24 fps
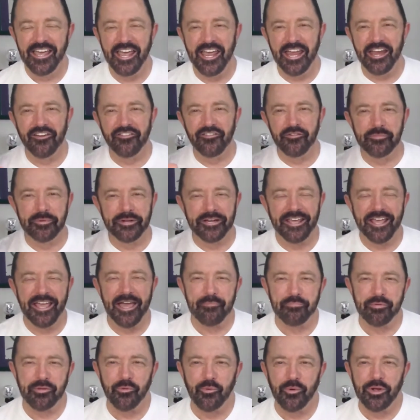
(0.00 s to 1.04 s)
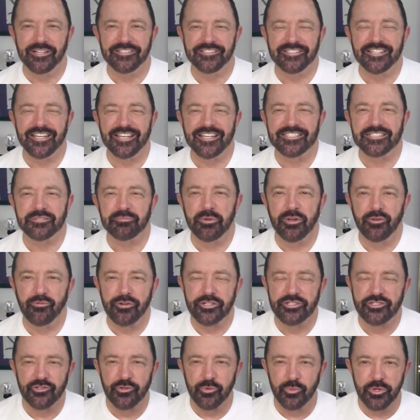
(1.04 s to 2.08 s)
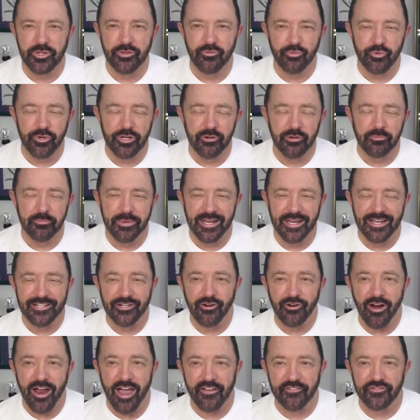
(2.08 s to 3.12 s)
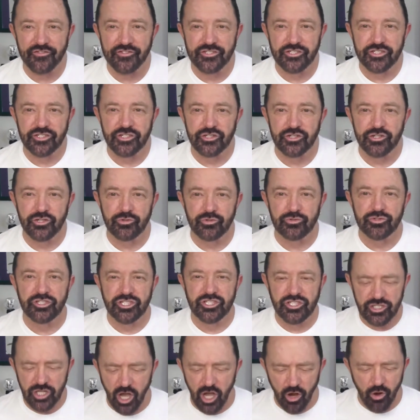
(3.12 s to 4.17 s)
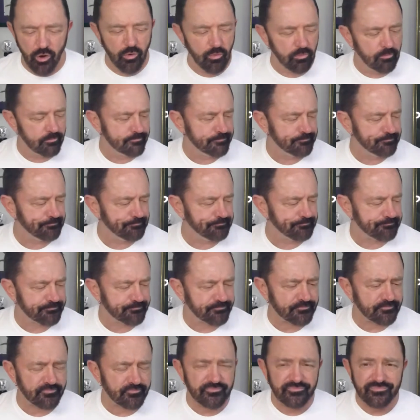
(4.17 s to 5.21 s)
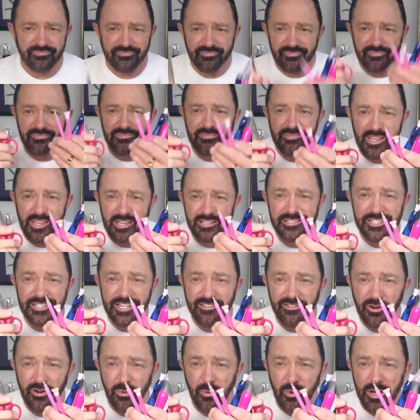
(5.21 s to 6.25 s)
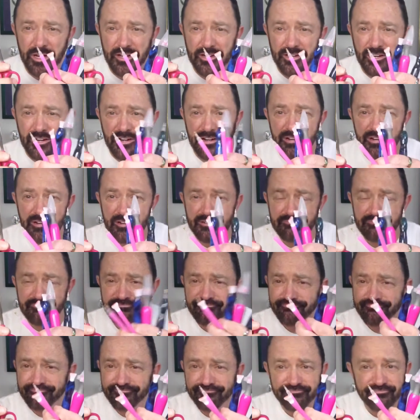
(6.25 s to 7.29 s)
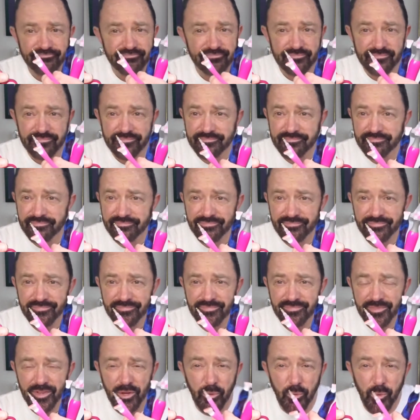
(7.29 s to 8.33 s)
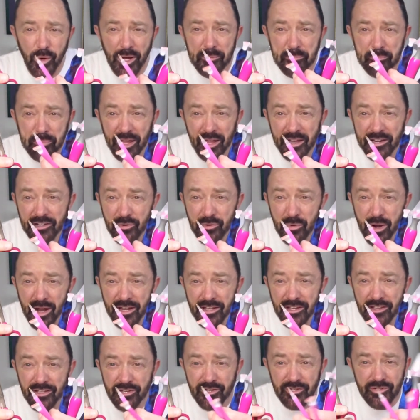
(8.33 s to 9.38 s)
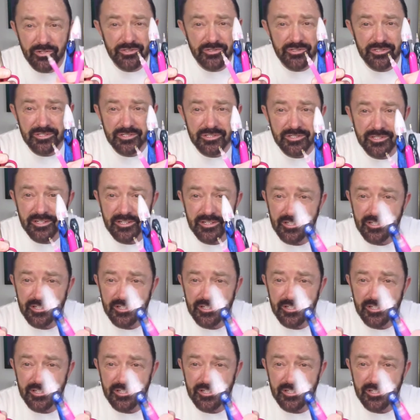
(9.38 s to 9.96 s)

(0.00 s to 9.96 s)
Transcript: Hey everybody, happy Wednesday. It's me, Richard, with Real Men Craft Too. So, do you ever wonder, what pen do I use?